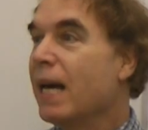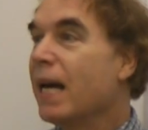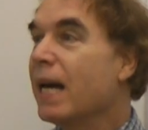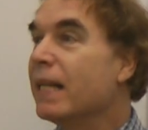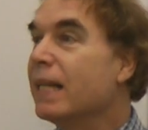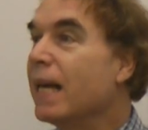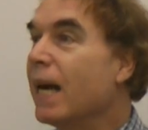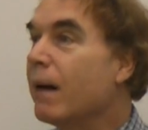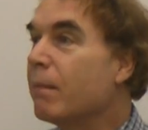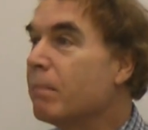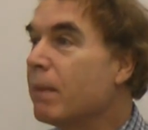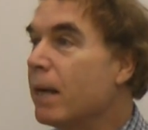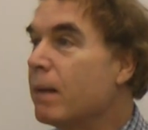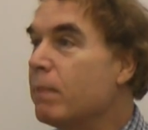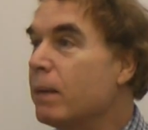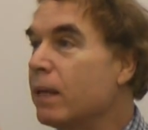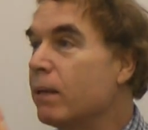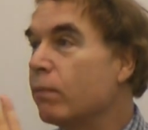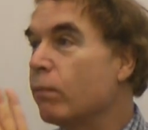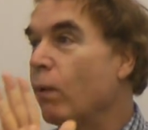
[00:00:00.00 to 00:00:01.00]
And that may
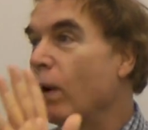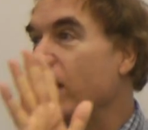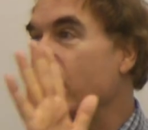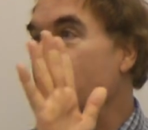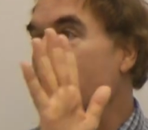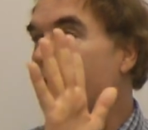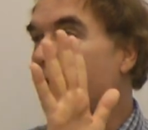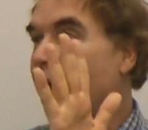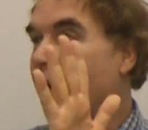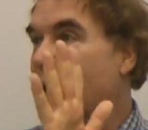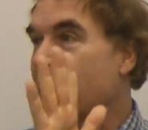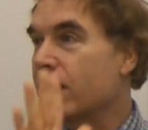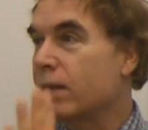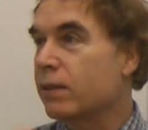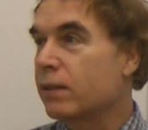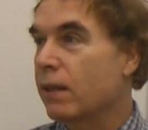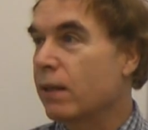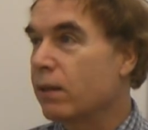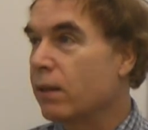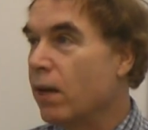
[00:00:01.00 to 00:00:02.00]
be one of the
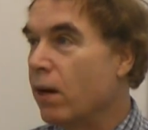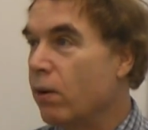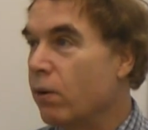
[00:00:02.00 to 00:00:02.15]
factors that